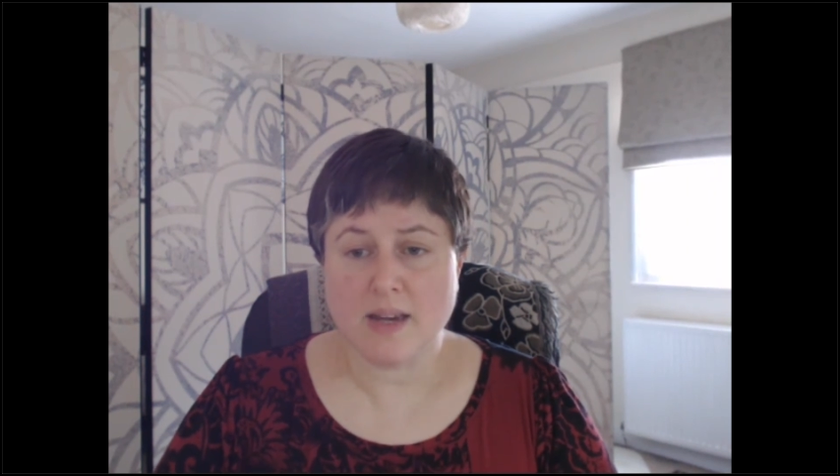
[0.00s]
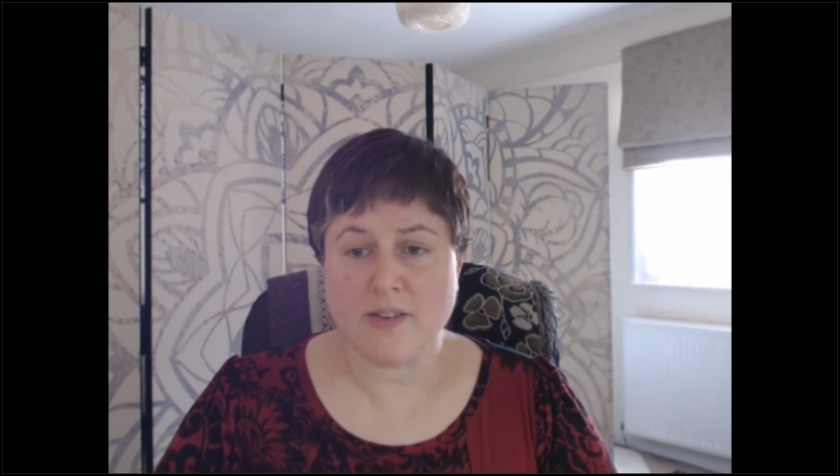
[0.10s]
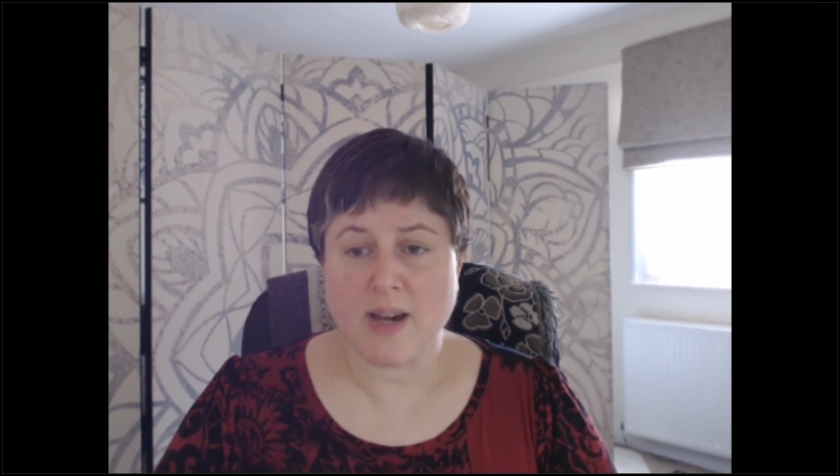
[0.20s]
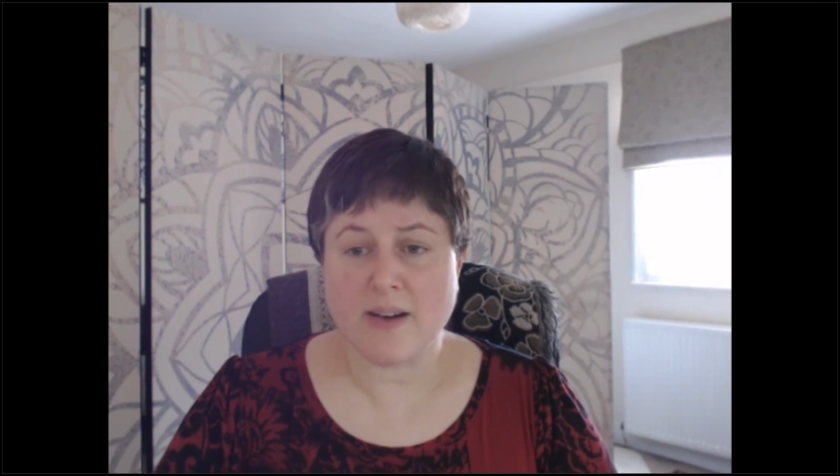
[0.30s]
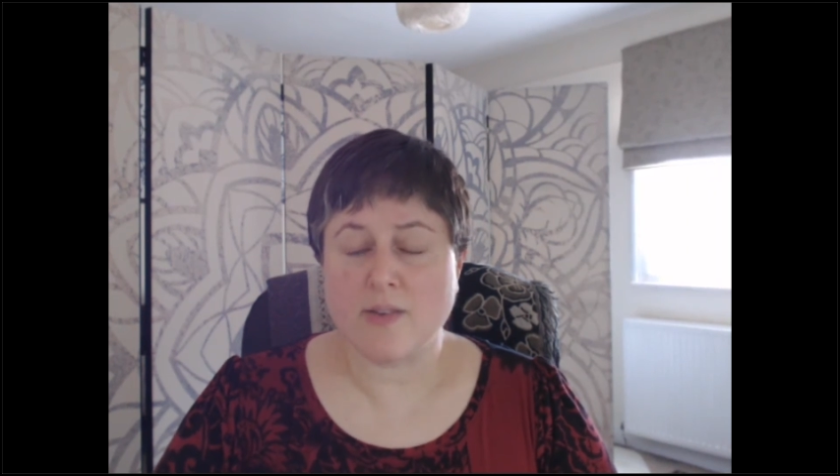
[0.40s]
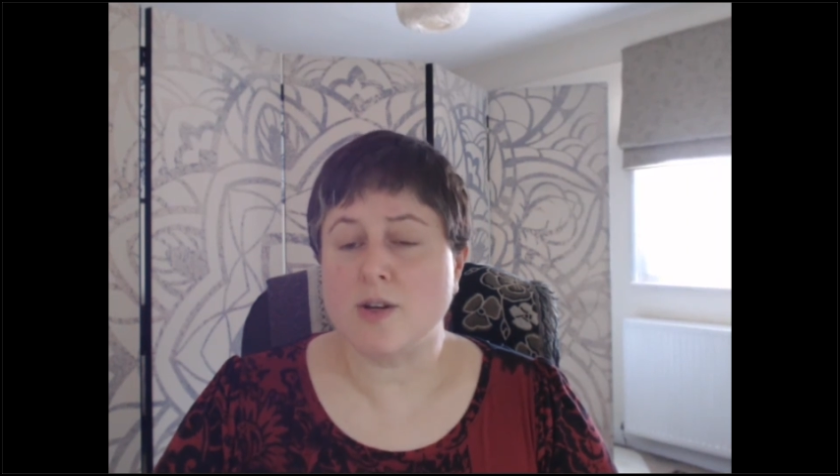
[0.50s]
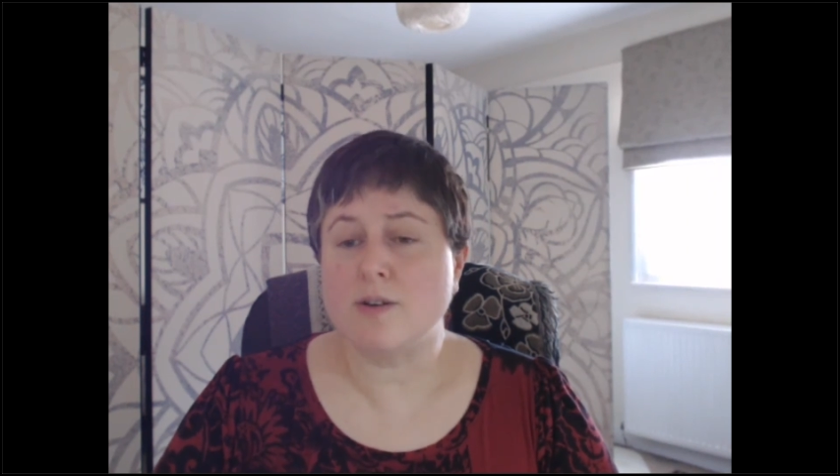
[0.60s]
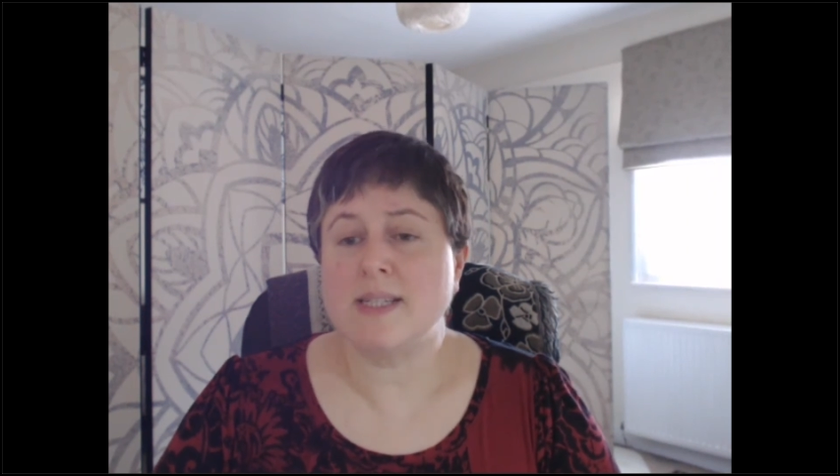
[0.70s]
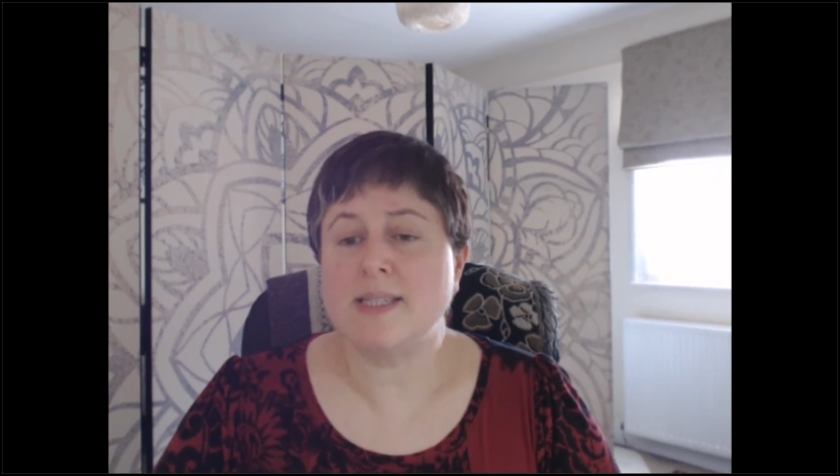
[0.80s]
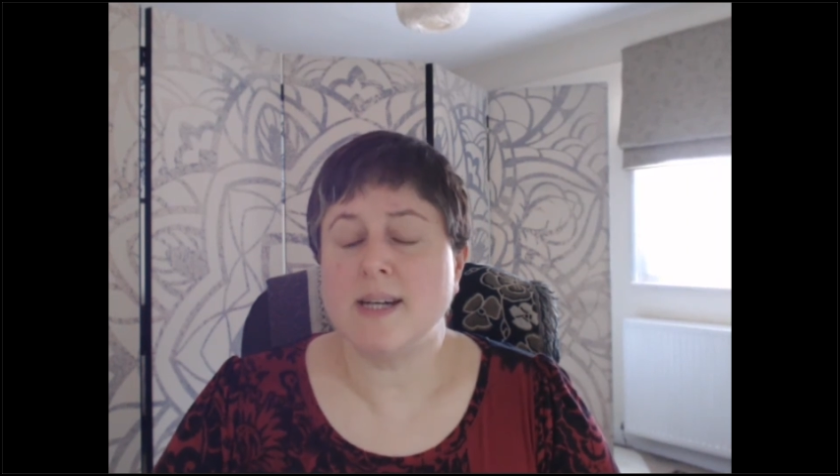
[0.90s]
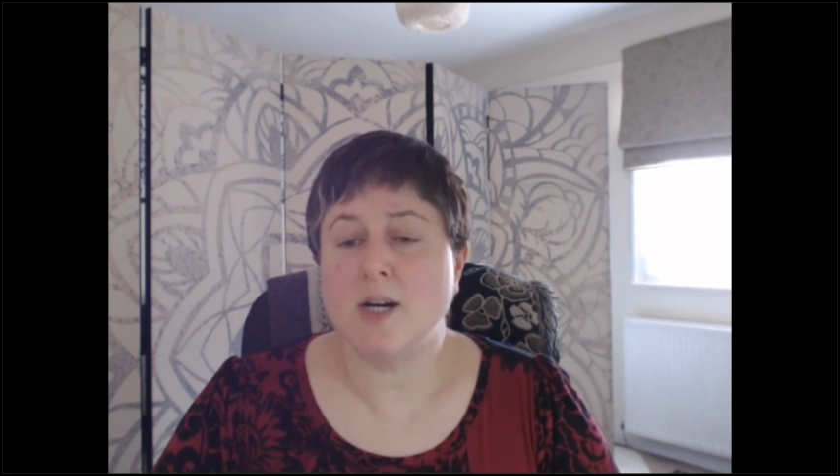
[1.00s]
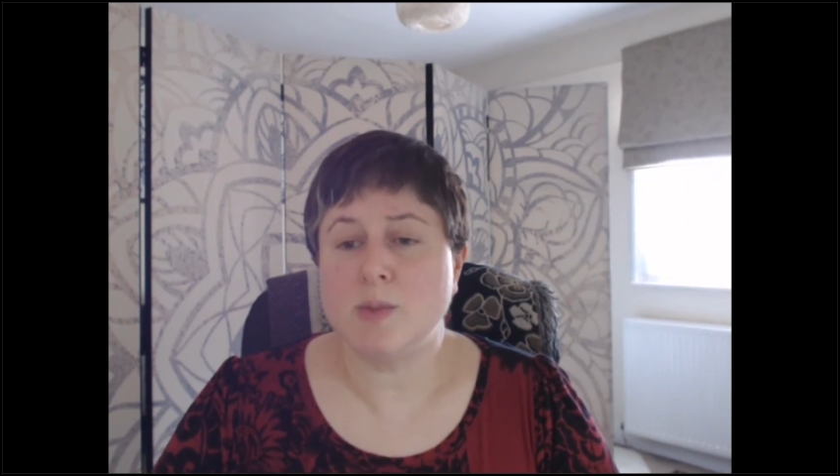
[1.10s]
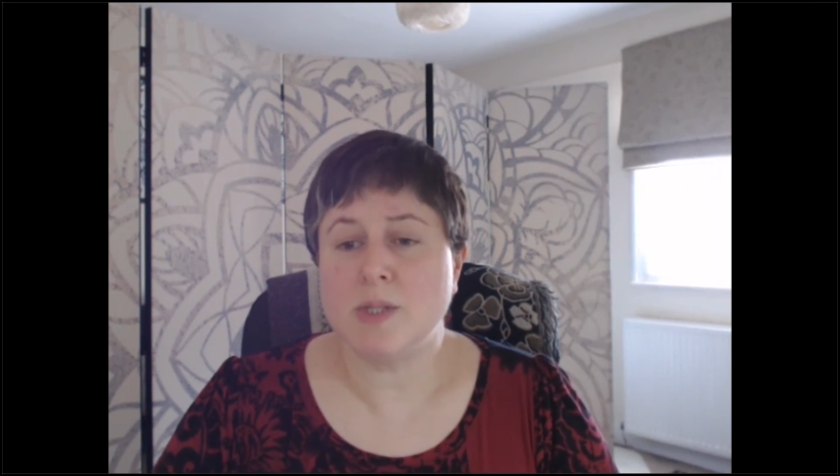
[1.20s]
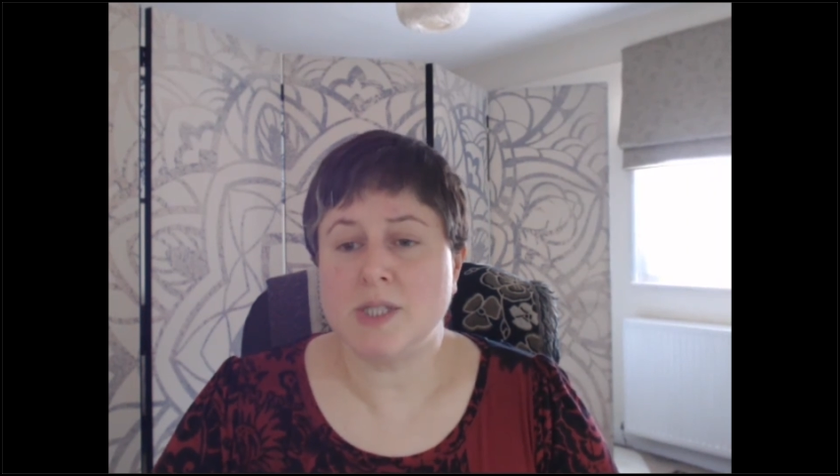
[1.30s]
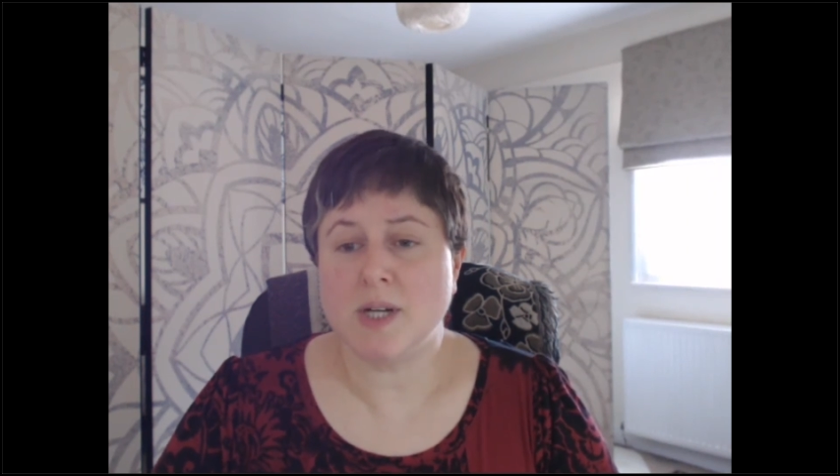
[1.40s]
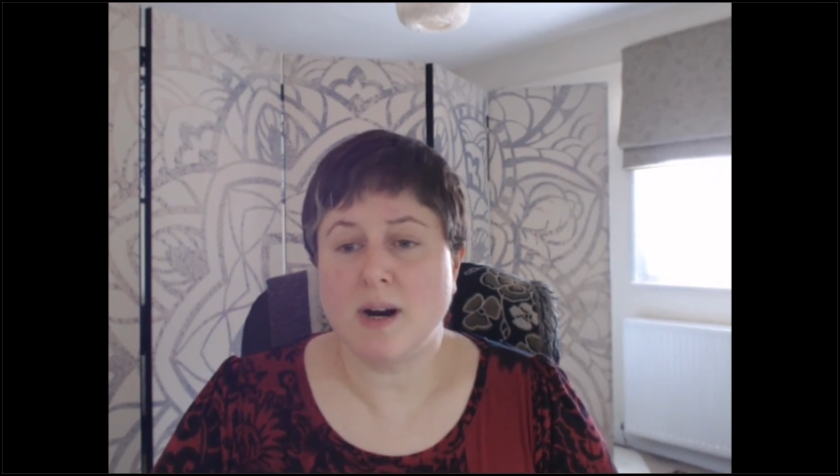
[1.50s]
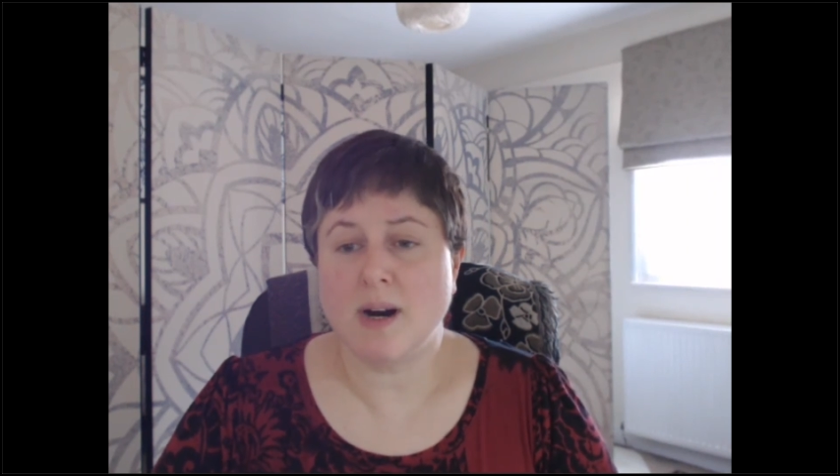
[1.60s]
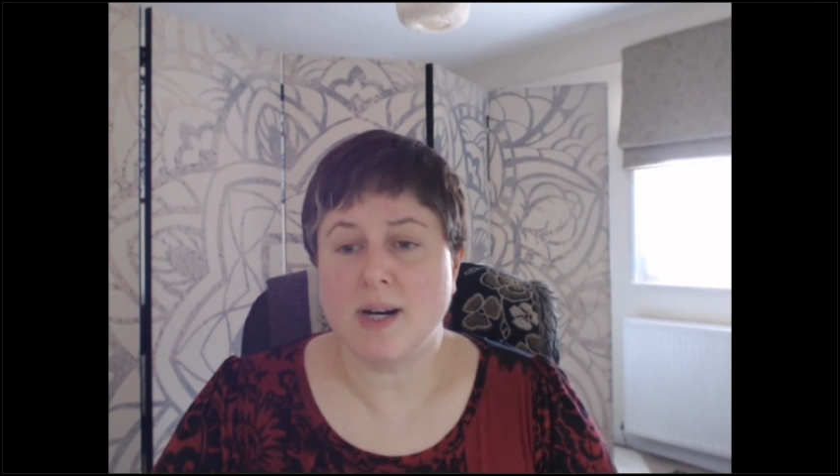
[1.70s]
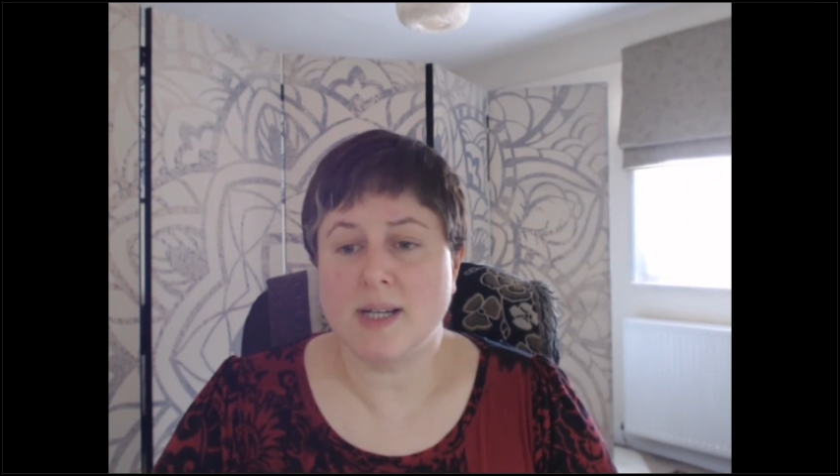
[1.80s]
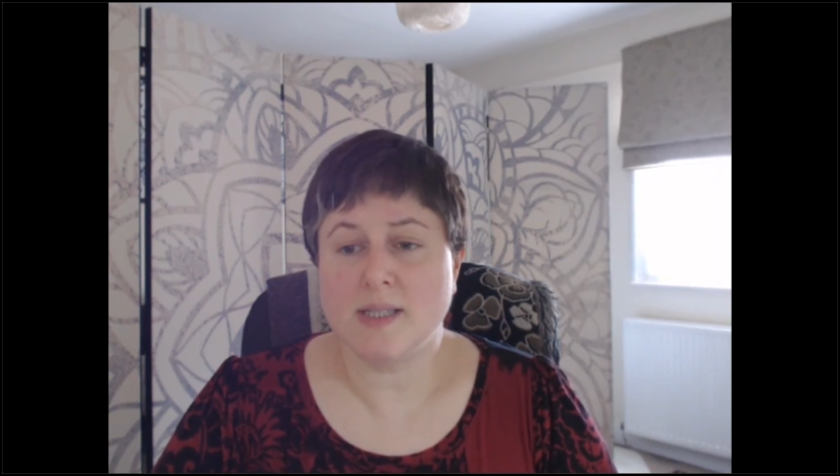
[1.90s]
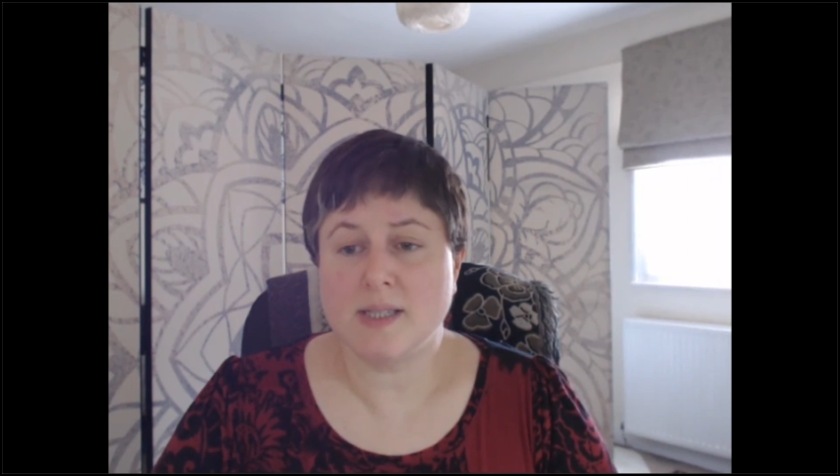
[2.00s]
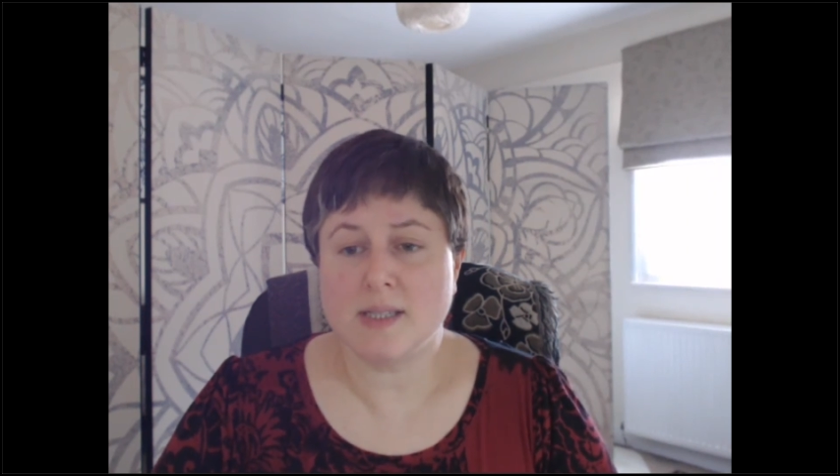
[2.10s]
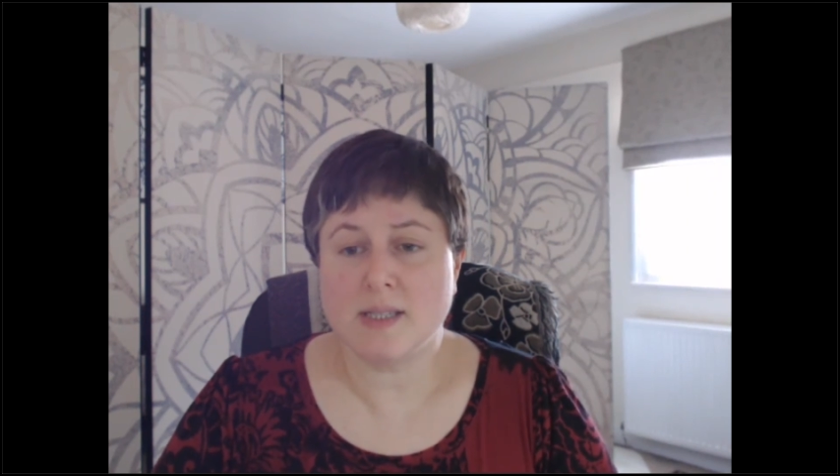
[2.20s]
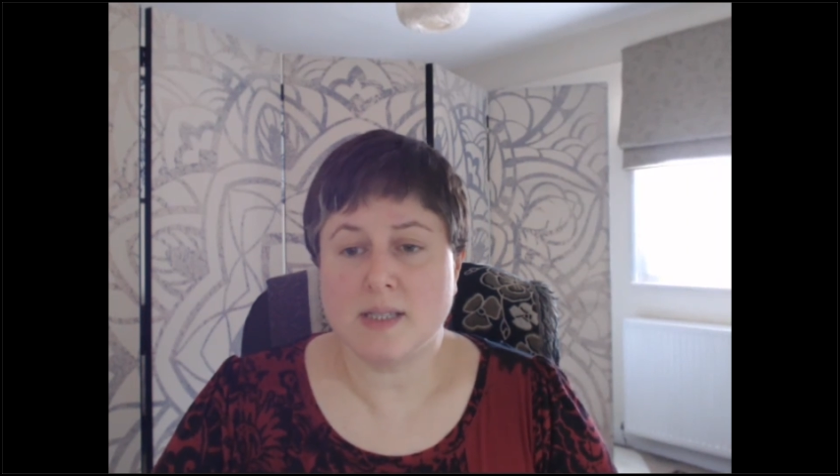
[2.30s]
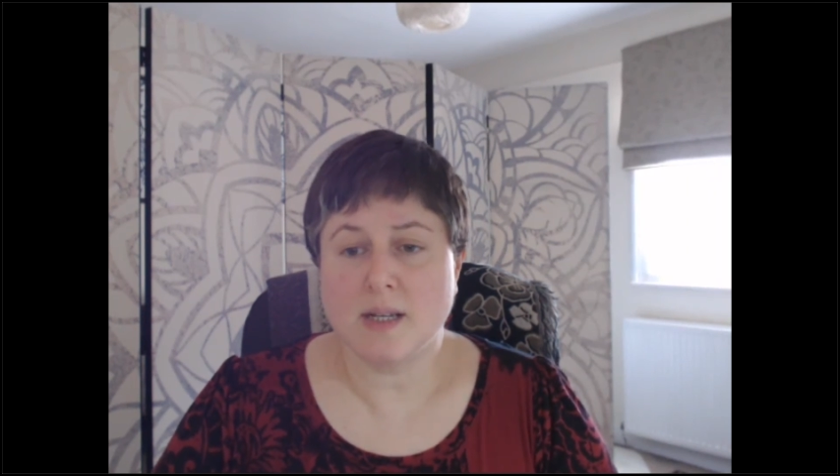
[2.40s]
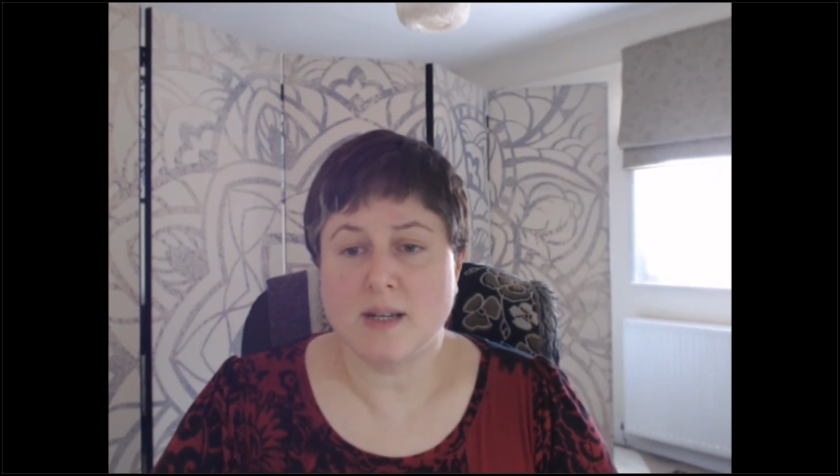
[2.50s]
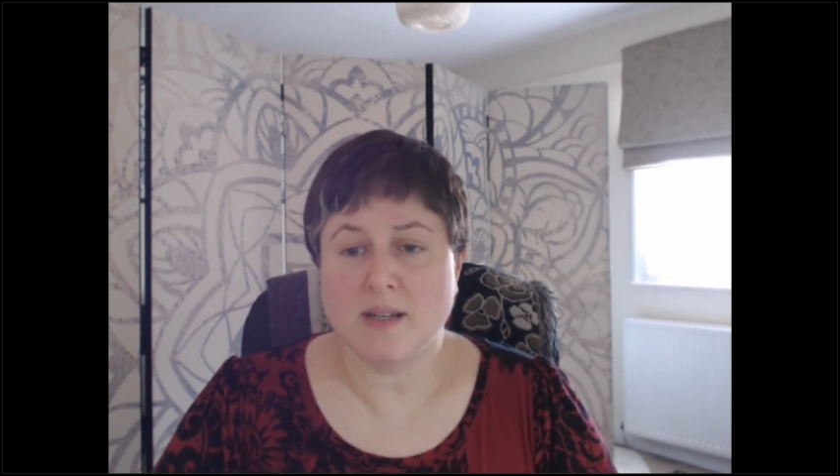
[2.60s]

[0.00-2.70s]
if you haven't already opened your eyes,